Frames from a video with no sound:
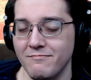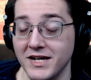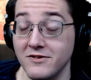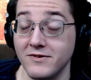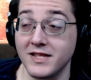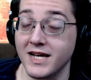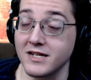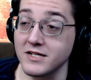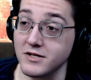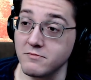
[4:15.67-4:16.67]
by doing that
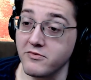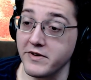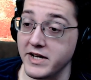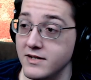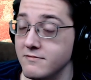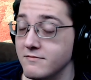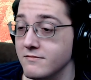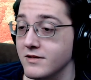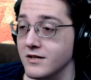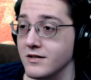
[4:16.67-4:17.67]
because you could breed
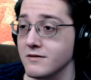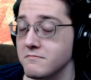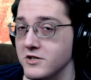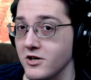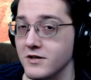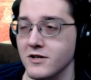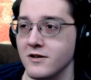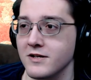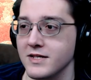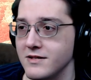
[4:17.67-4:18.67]
the
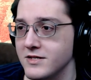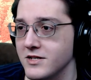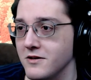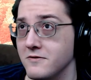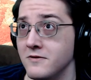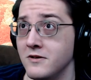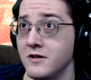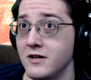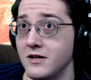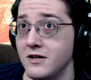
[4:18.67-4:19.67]
Charizard. And so,
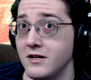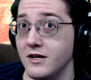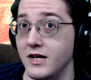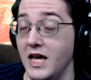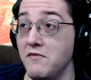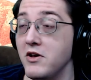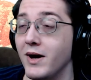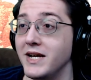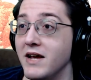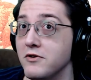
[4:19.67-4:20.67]
even though
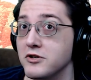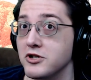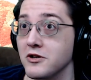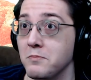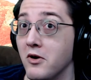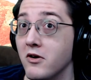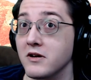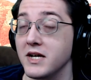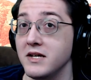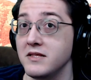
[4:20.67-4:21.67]
I never took part
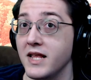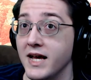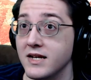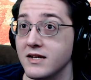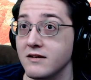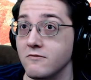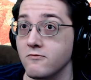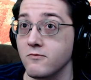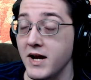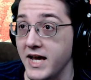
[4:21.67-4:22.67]
in that
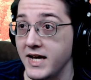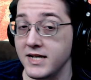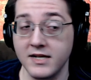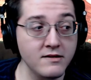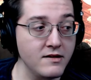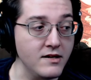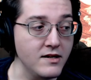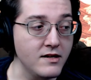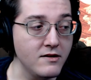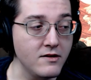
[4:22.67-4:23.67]
raid,
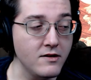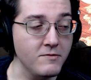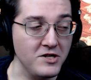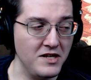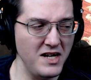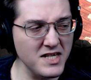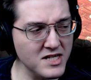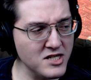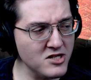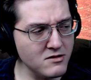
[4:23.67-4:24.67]
which I think
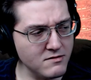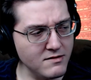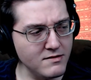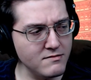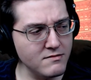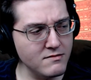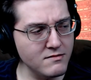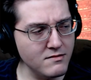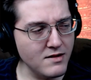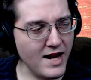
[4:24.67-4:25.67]
is
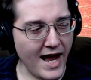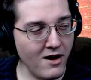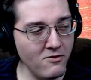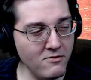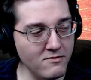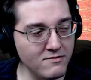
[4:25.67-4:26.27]
now,